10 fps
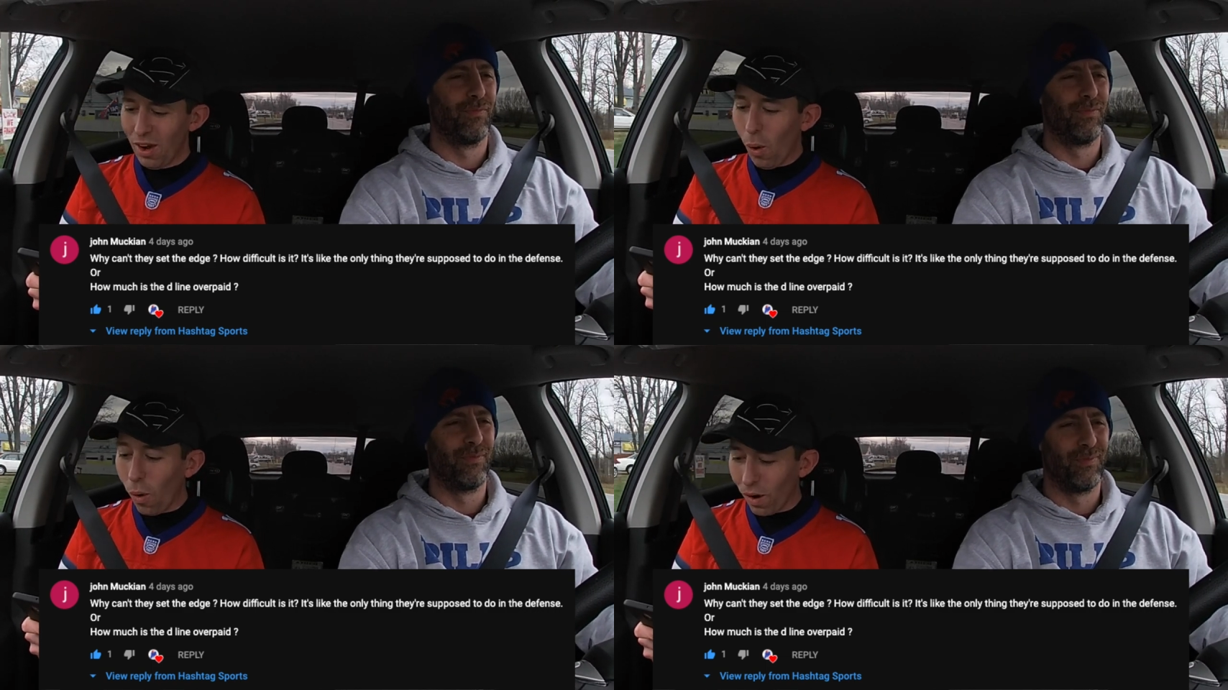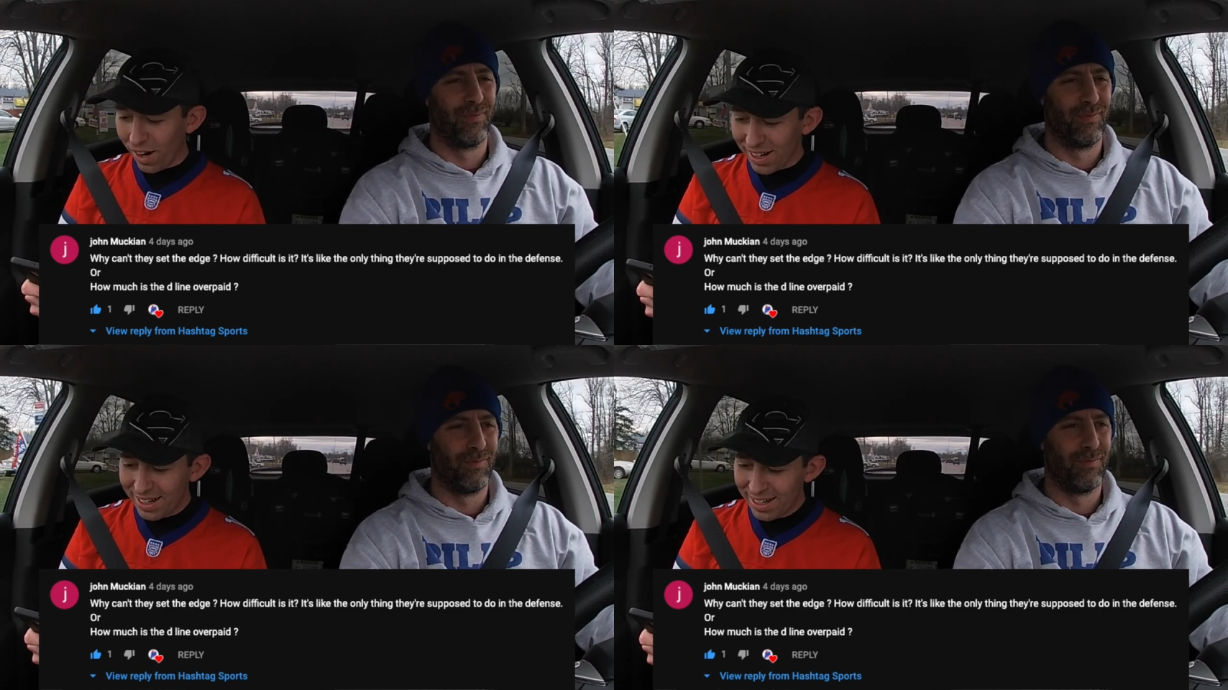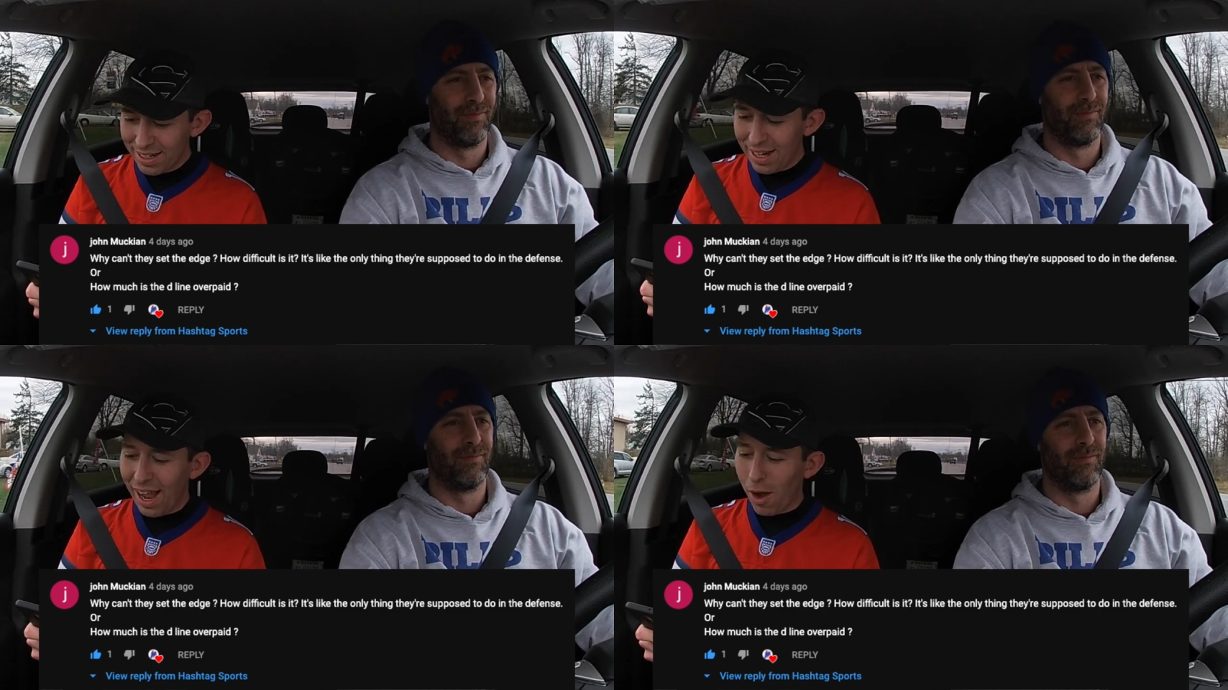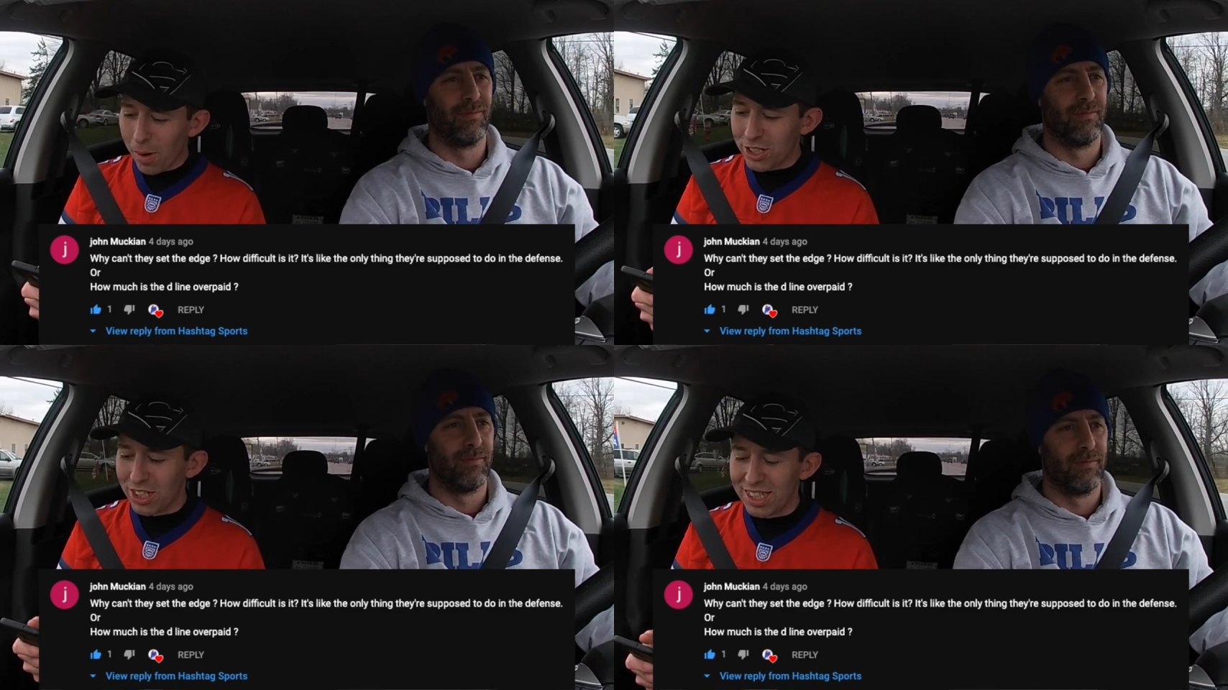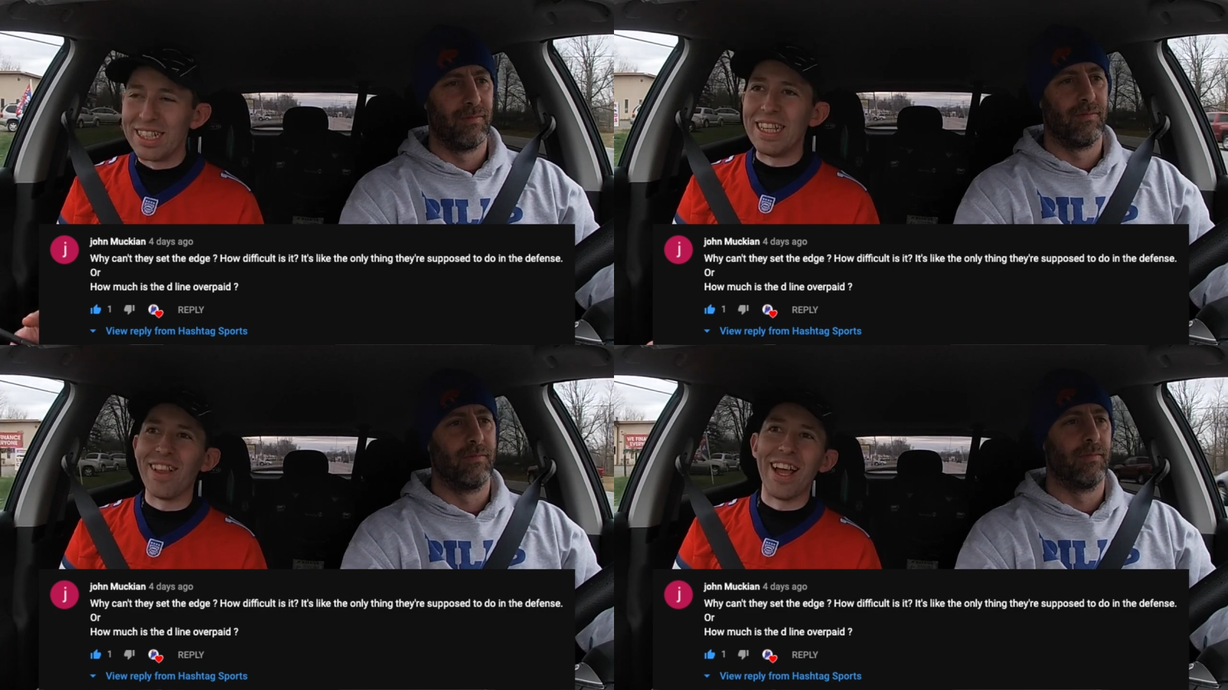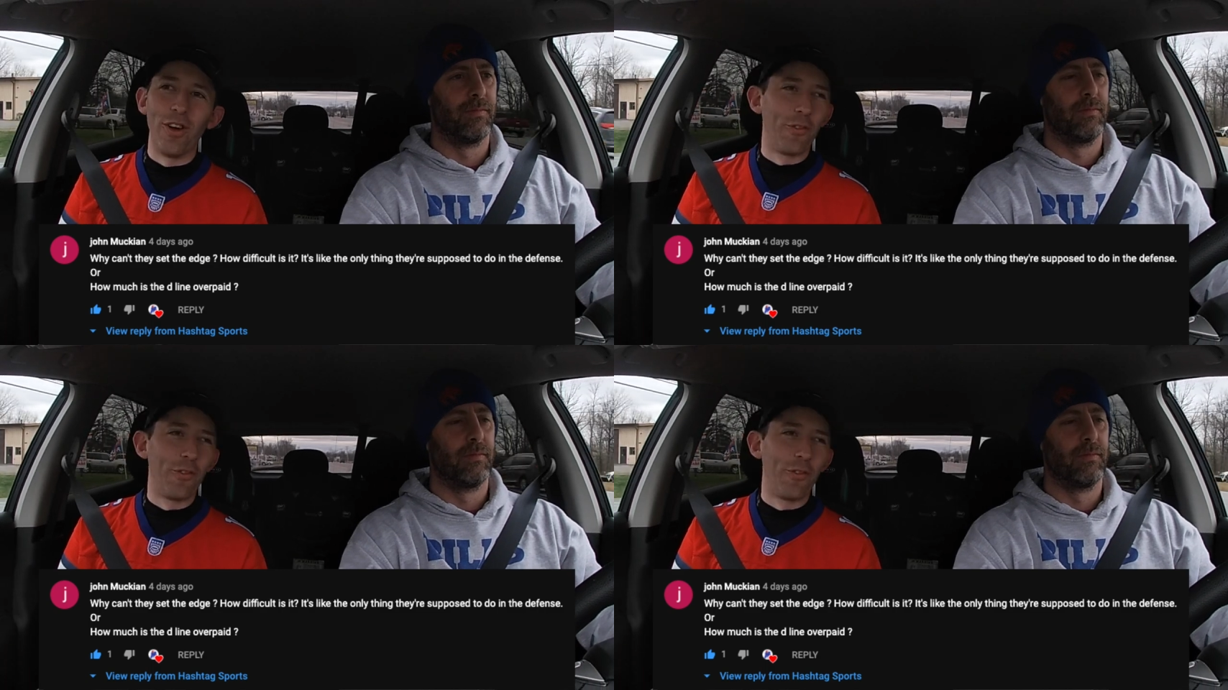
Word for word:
Speaker 1: Or how much is the D-line